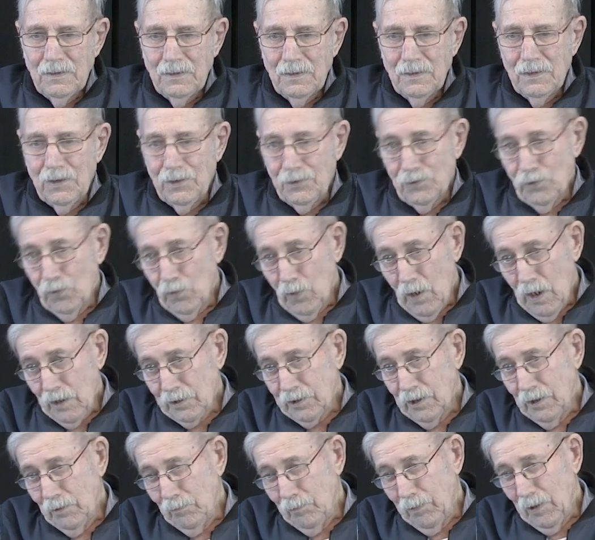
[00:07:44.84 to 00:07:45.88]
And the
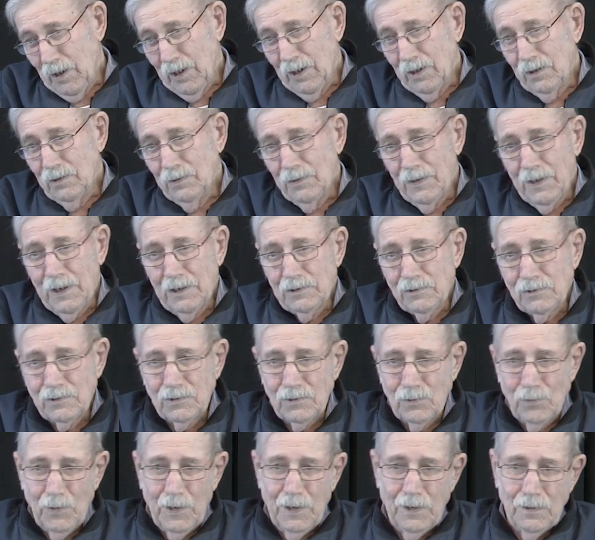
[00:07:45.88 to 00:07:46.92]
walking plow, that's
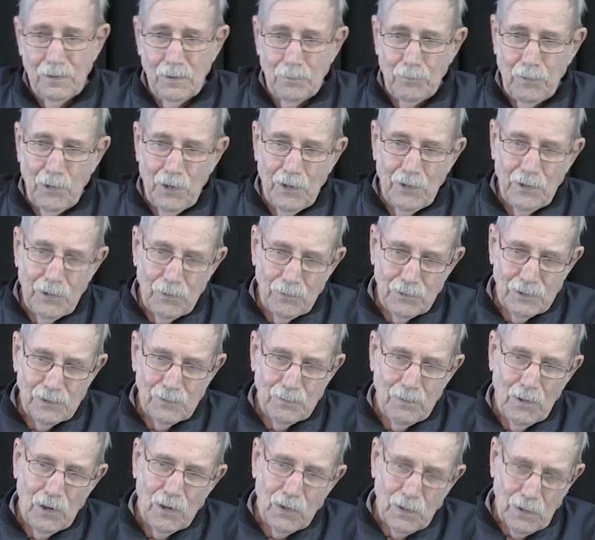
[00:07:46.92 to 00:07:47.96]
the way the prairie was
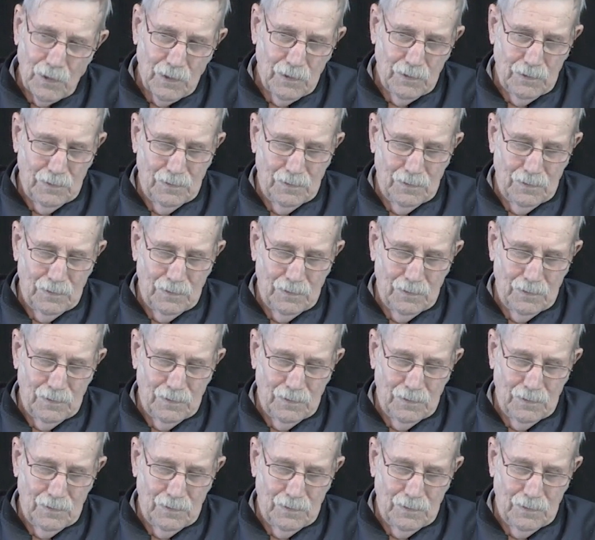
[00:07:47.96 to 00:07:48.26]
broke.